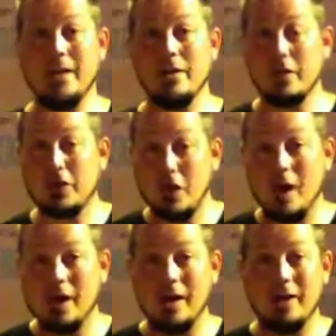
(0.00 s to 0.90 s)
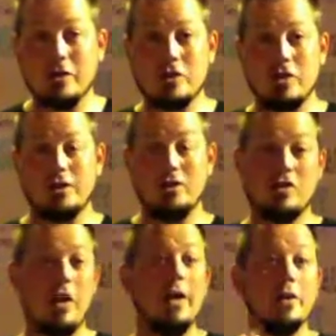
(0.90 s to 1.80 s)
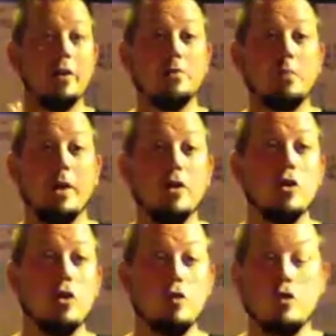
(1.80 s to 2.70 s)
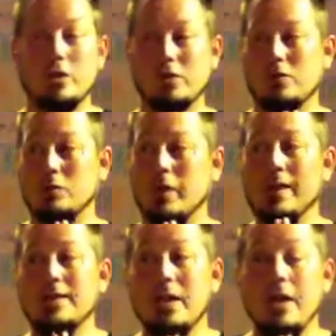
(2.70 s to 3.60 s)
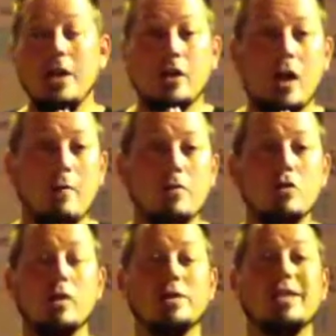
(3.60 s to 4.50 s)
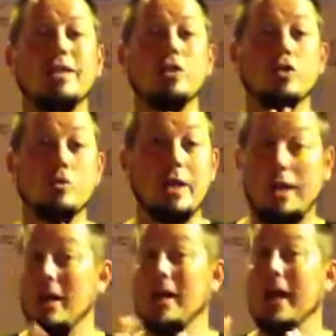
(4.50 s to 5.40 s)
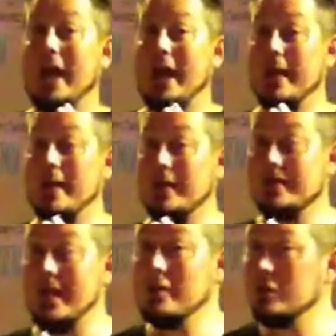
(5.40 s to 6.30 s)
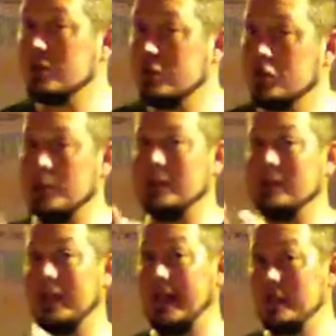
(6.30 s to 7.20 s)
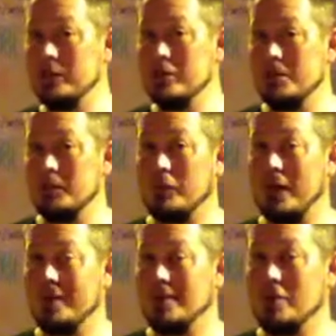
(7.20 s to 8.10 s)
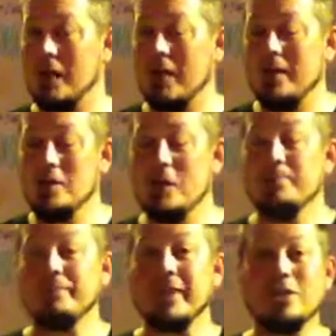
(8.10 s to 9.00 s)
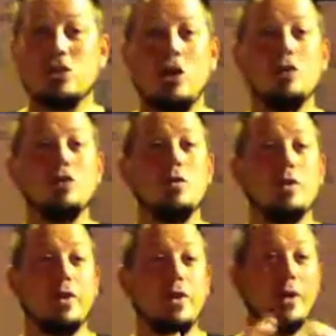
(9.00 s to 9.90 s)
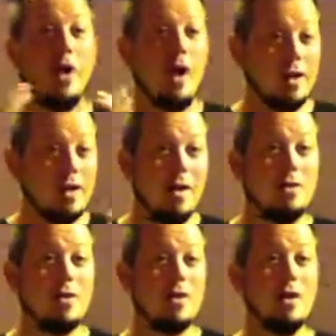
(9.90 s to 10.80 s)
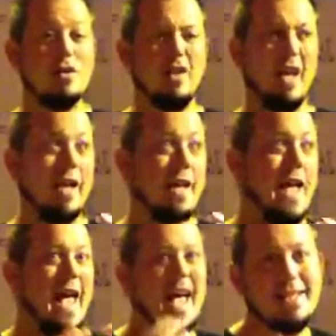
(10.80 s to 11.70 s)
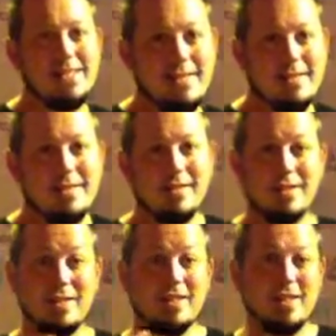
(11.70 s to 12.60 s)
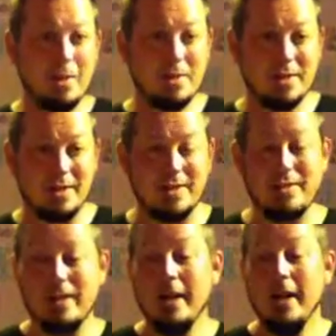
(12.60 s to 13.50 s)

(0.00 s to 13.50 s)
and in the thought constructs and trying to explain who Jesus was, come to us in Greek. And it's not just the Greek language that provides a challenge, it's also the thought constructs like essence and substance